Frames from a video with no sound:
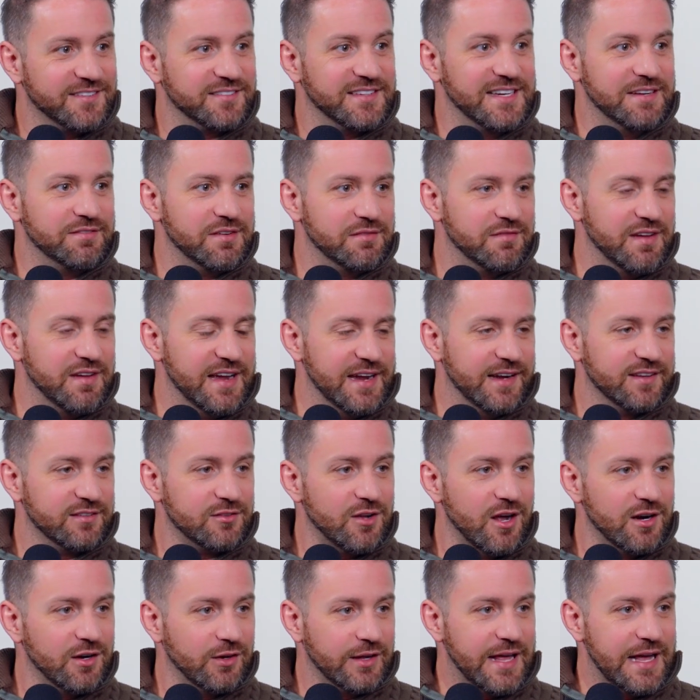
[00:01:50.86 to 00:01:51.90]
Steve in Vegas
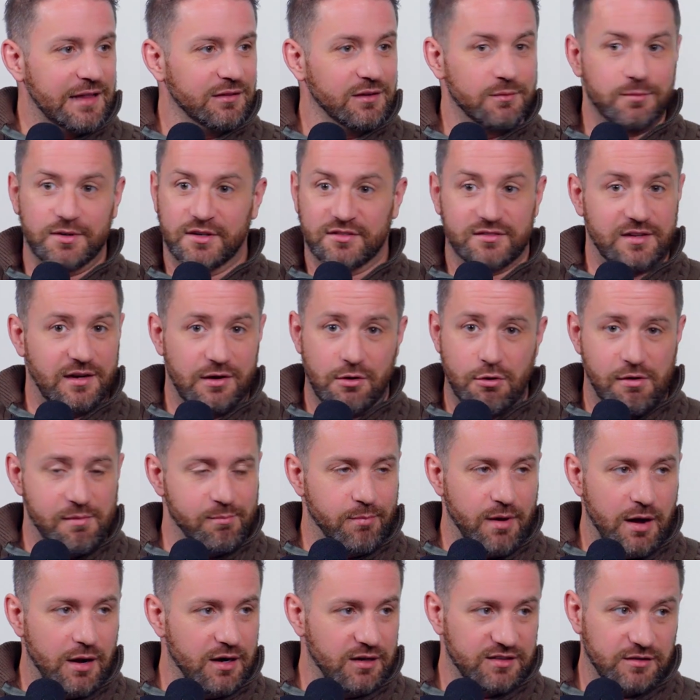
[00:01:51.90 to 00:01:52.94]
Auto Gallery because, I
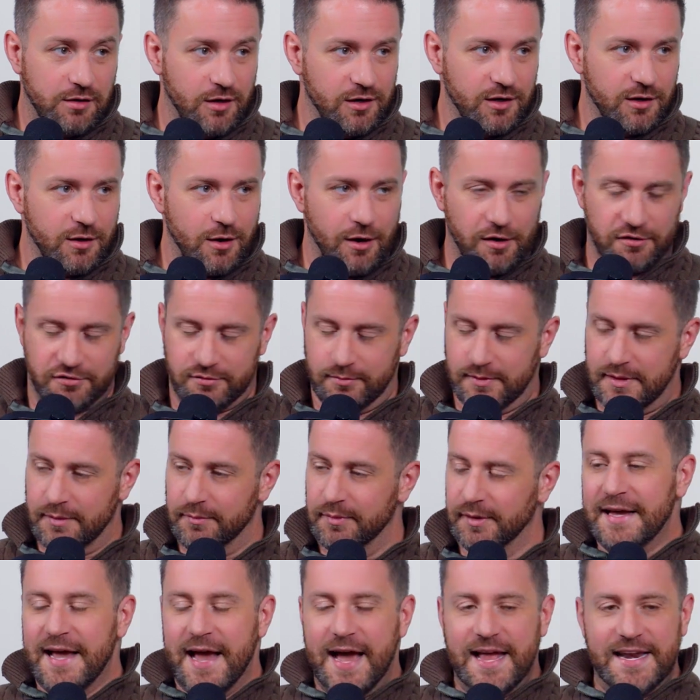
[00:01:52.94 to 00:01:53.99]
bought a ton of cars from them.
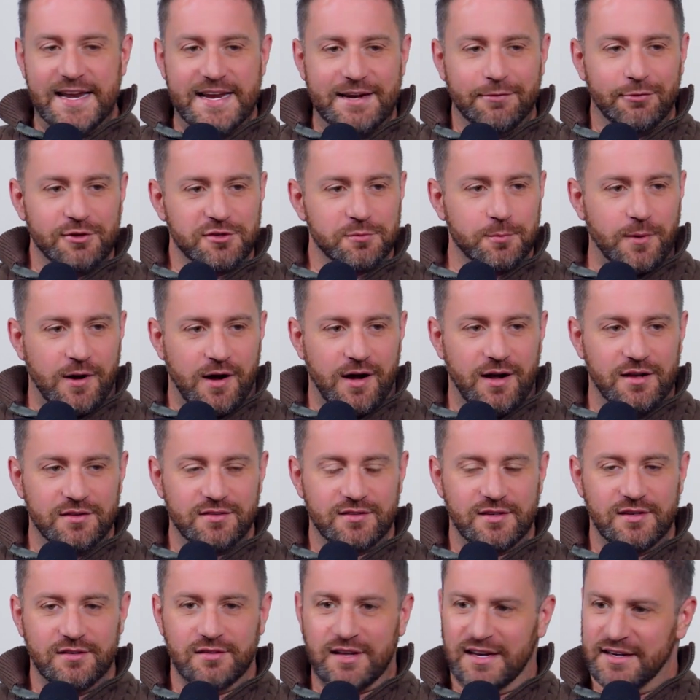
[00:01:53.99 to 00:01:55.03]
And he
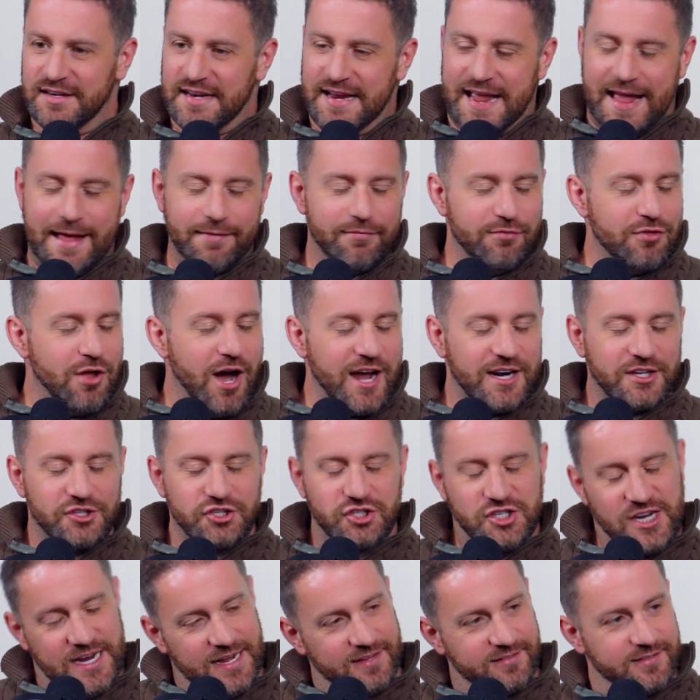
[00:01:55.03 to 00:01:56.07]
responds, he's like, not a
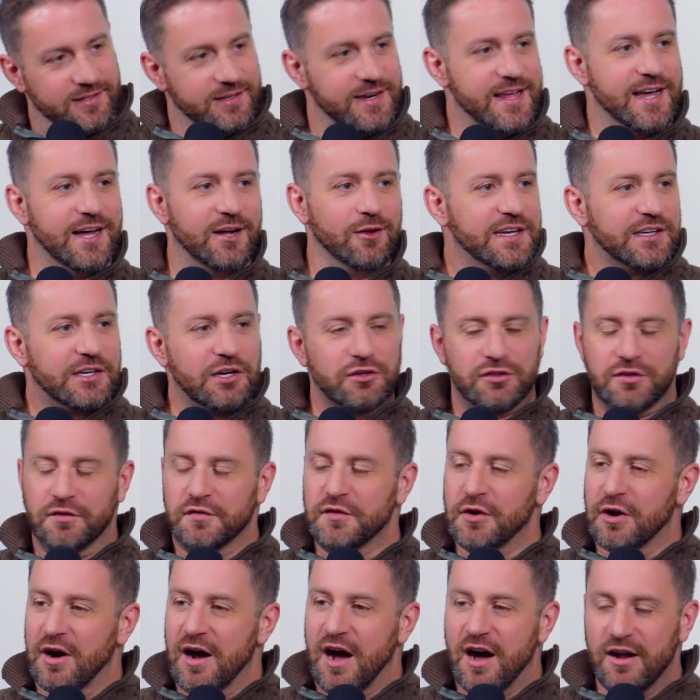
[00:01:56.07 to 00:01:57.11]
chance in hell. Because if
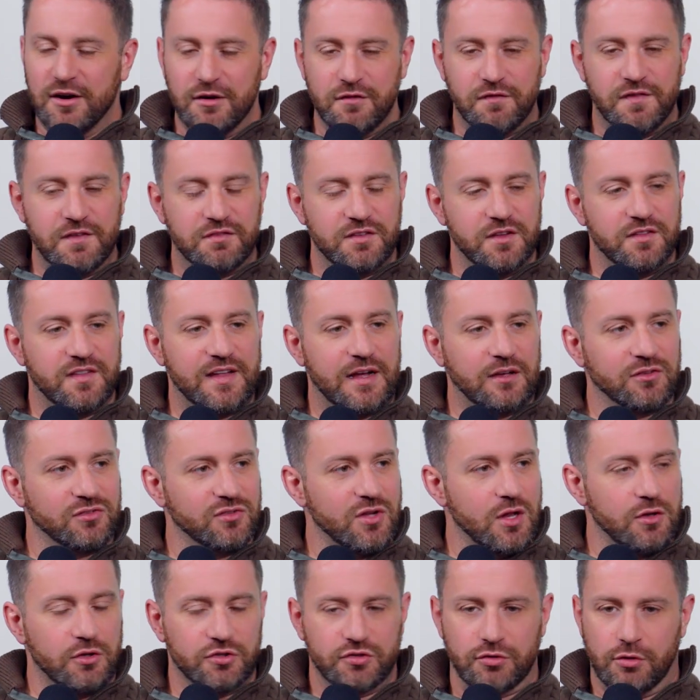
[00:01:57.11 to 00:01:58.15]
you're
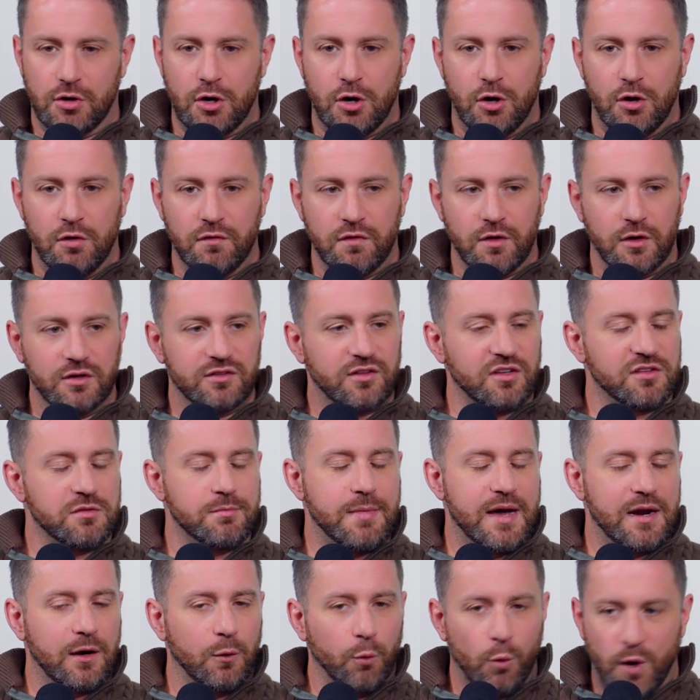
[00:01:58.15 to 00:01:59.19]
$150,000 or over, it doesn't
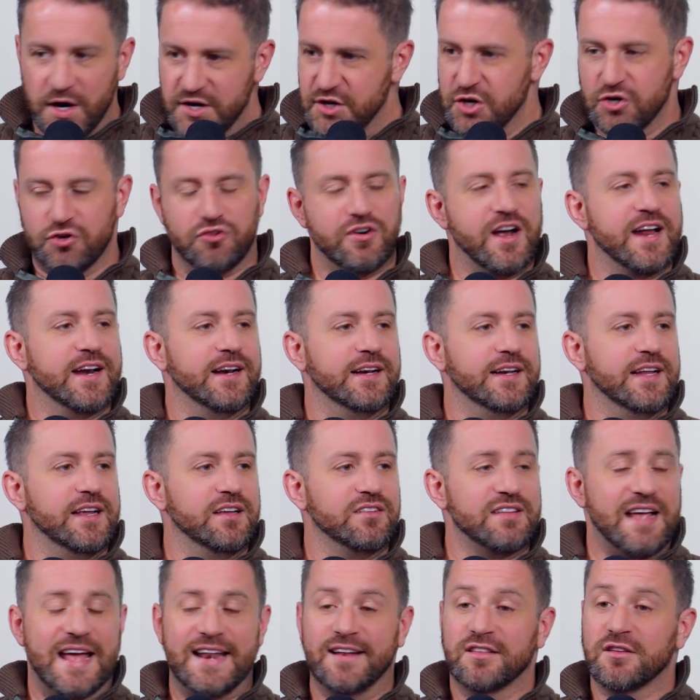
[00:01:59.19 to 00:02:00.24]
matter what your credit is,
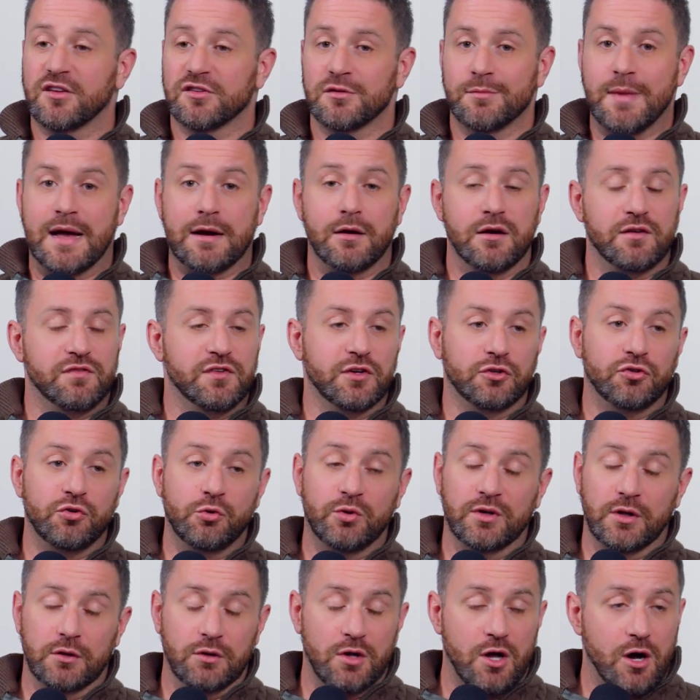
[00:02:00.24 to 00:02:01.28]
and it doesn't matter if you're
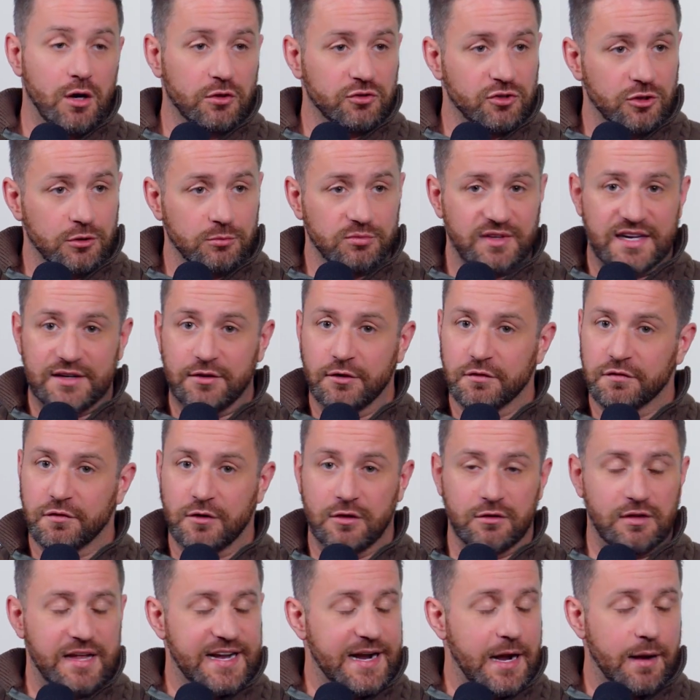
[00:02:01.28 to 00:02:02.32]
doing a long-term lender for
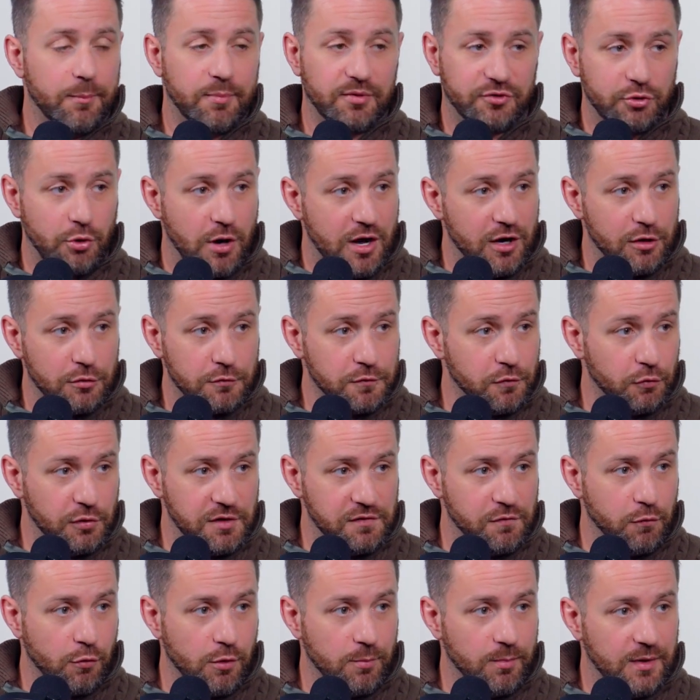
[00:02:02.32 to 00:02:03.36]
like up to
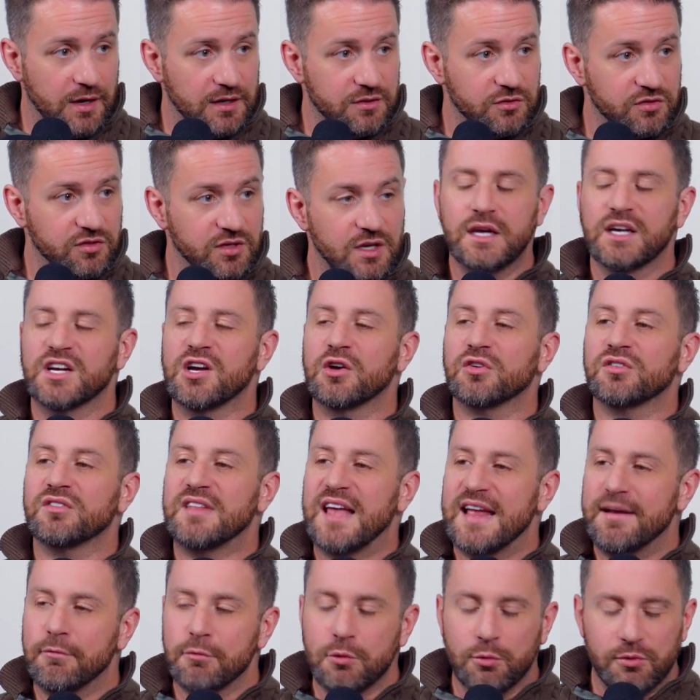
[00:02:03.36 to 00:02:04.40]
144 months, because
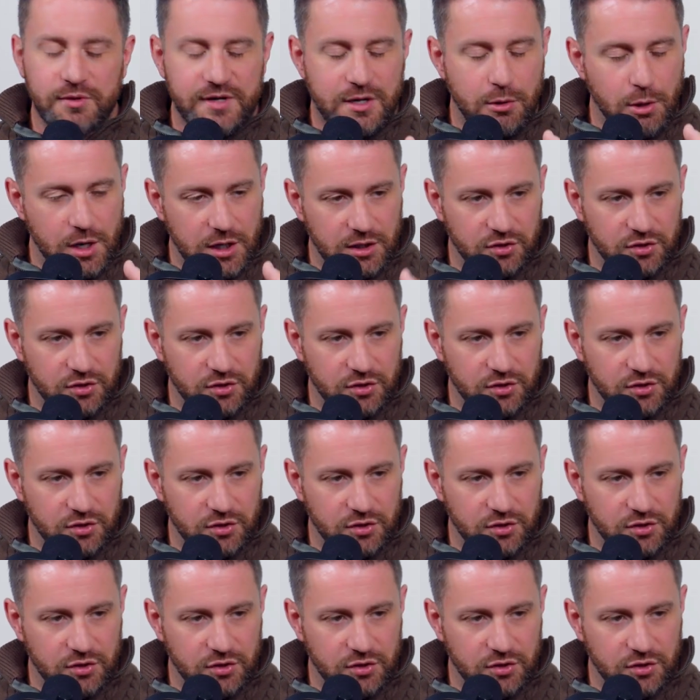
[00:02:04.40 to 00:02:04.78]
they will require